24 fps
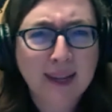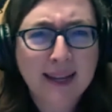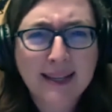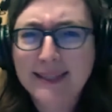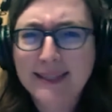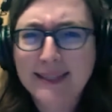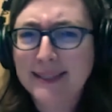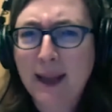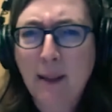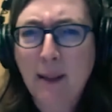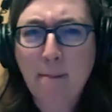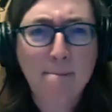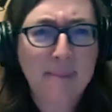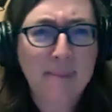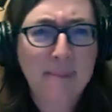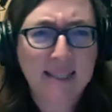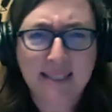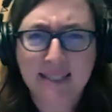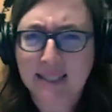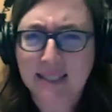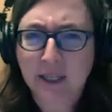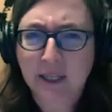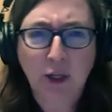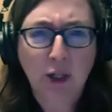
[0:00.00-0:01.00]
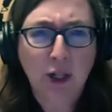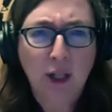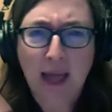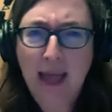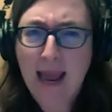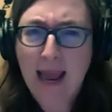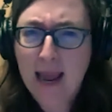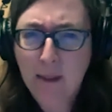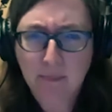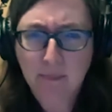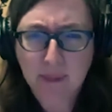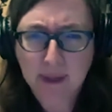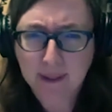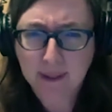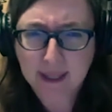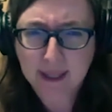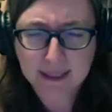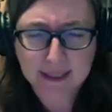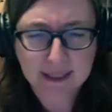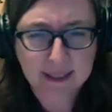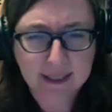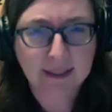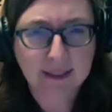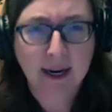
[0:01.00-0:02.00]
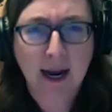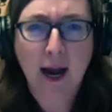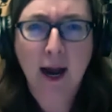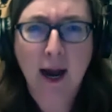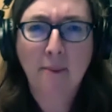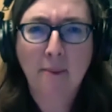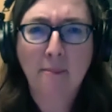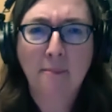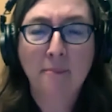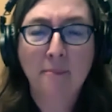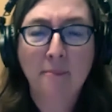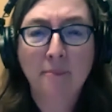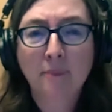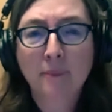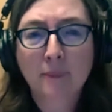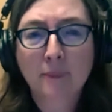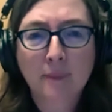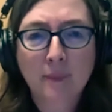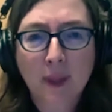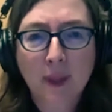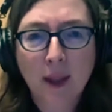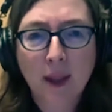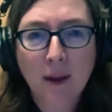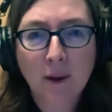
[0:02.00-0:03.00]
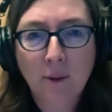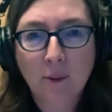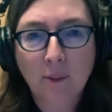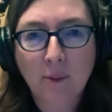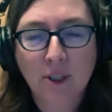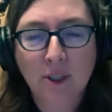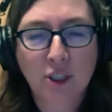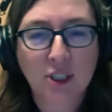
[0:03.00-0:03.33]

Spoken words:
some mystical amulet, which